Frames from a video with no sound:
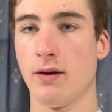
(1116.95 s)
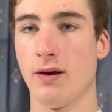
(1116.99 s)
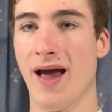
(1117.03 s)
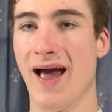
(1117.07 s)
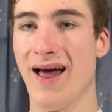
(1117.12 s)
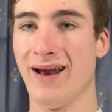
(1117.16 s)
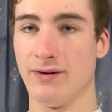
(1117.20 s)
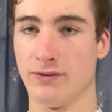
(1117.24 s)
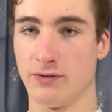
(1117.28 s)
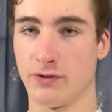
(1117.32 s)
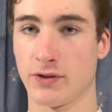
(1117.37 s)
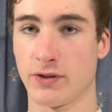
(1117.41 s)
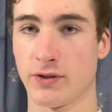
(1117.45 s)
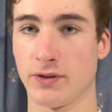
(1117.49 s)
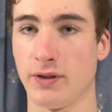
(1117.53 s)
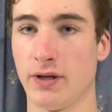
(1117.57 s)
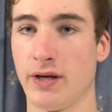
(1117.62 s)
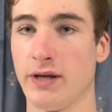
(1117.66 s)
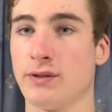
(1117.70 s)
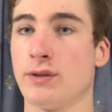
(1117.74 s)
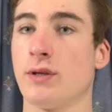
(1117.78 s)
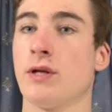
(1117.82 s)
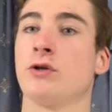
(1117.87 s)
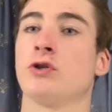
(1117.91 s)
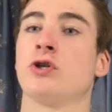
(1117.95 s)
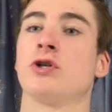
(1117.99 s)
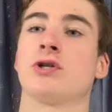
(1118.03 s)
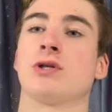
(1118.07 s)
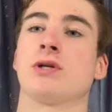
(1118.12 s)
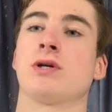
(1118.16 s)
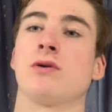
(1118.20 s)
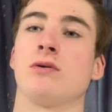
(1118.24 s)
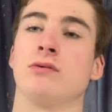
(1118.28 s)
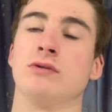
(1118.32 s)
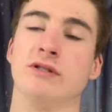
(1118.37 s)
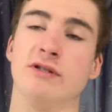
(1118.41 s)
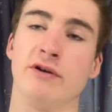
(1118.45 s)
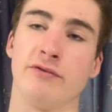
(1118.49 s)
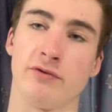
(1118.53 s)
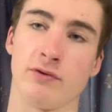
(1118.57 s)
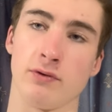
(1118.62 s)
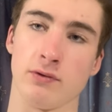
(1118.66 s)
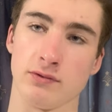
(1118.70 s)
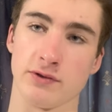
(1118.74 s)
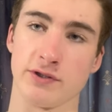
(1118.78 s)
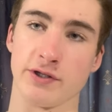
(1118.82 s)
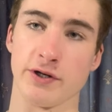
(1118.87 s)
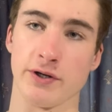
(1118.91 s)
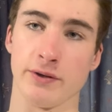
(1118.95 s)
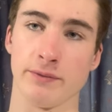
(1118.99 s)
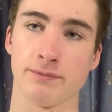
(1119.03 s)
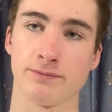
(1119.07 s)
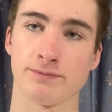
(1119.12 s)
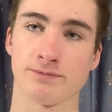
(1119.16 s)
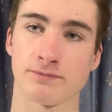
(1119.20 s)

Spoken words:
ends, is logistical difficulty,